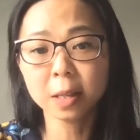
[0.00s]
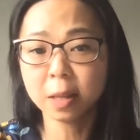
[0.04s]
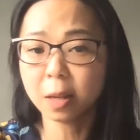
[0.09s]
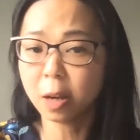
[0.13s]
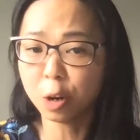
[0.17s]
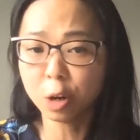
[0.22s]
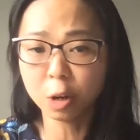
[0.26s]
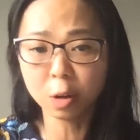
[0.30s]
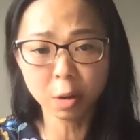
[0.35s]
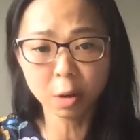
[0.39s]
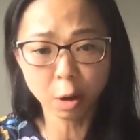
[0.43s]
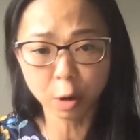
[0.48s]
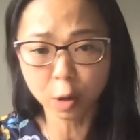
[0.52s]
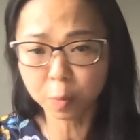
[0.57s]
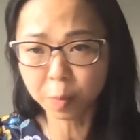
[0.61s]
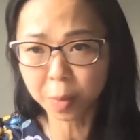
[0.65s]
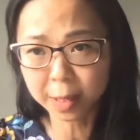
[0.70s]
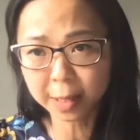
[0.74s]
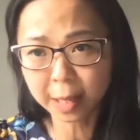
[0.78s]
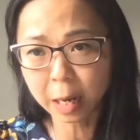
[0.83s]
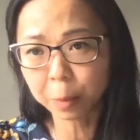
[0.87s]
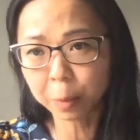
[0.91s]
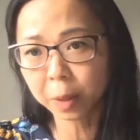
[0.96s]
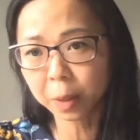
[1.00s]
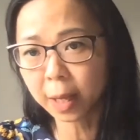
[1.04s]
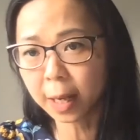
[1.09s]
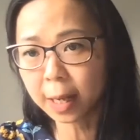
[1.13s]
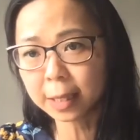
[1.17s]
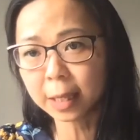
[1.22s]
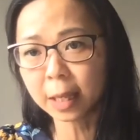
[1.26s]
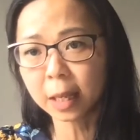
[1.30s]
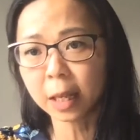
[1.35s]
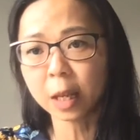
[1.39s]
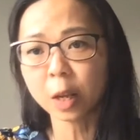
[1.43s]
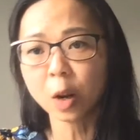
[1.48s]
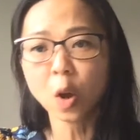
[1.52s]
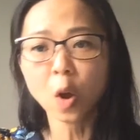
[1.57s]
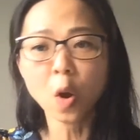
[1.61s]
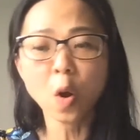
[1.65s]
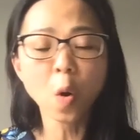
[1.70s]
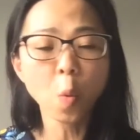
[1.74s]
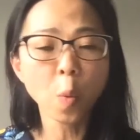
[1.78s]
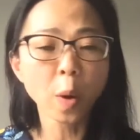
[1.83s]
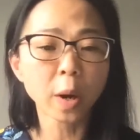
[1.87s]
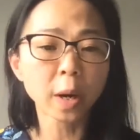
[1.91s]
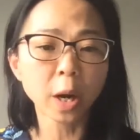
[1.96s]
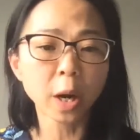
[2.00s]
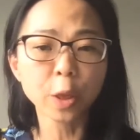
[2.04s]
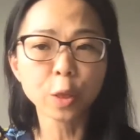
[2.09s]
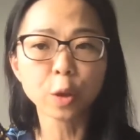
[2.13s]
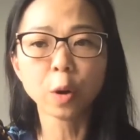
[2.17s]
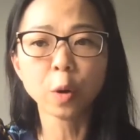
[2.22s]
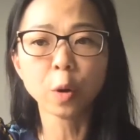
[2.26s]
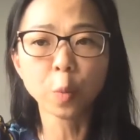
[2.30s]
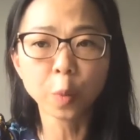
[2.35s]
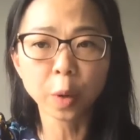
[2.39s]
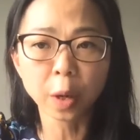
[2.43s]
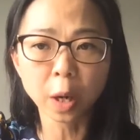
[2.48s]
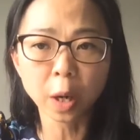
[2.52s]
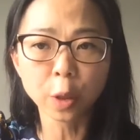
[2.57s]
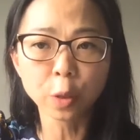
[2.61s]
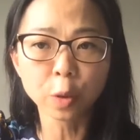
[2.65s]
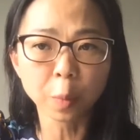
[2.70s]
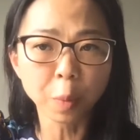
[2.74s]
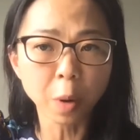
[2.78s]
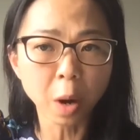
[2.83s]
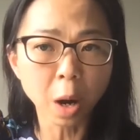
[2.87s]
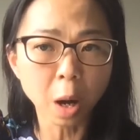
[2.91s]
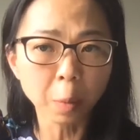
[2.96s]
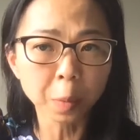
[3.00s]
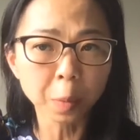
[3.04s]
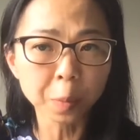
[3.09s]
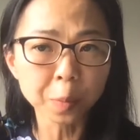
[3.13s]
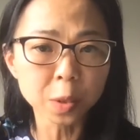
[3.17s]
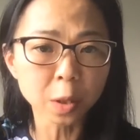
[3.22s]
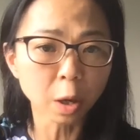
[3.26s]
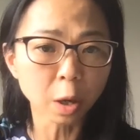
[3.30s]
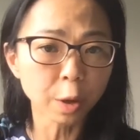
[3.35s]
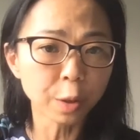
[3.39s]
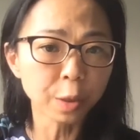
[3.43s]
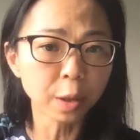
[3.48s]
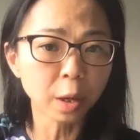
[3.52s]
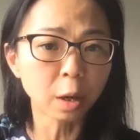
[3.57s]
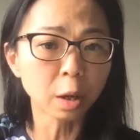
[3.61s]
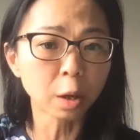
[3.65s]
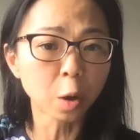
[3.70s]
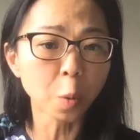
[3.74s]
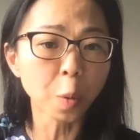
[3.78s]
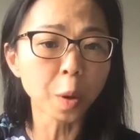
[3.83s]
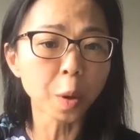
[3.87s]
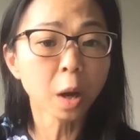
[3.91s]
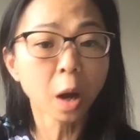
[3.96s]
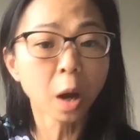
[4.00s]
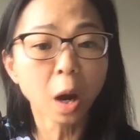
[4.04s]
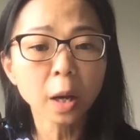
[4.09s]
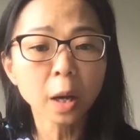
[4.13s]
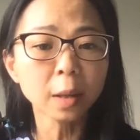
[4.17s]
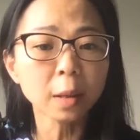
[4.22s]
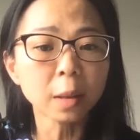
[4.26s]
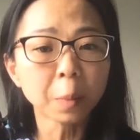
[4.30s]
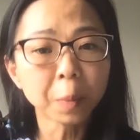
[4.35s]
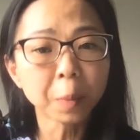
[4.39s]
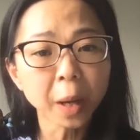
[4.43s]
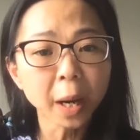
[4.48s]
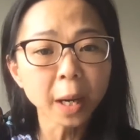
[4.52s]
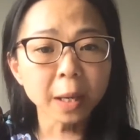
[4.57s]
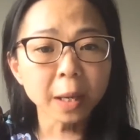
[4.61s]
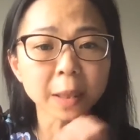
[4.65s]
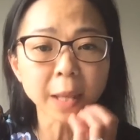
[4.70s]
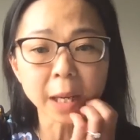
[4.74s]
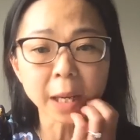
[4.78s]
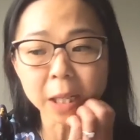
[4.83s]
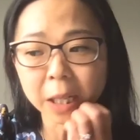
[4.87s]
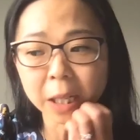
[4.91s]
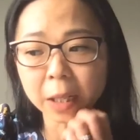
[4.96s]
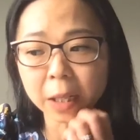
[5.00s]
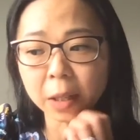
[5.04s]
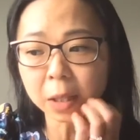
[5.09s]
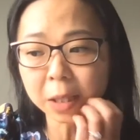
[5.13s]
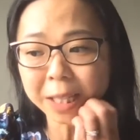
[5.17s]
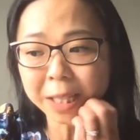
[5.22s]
Are you metabolizing it? What other problems are there going on in the body that could